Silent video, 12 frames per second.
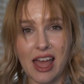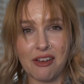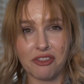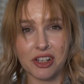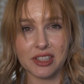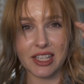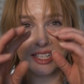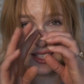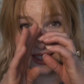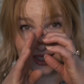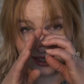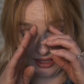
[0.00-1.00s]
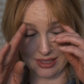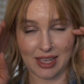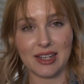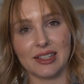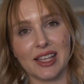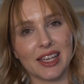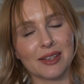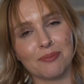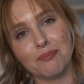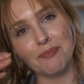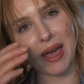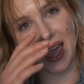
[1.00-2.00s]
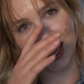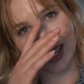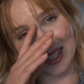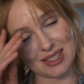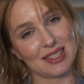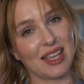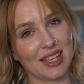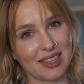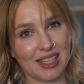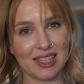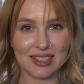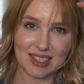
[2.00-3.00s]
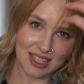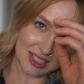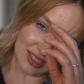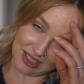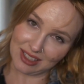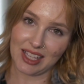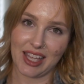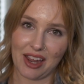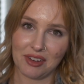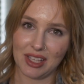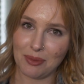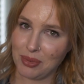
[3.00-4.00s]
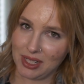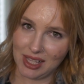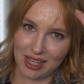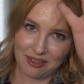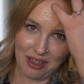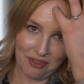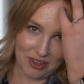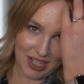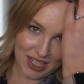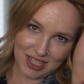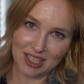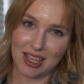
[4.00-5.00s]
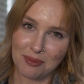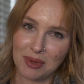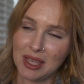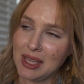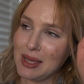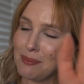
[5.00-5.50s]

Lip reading: effortless kind of like bangs, like that didn't look like I really put a lot of effort into them.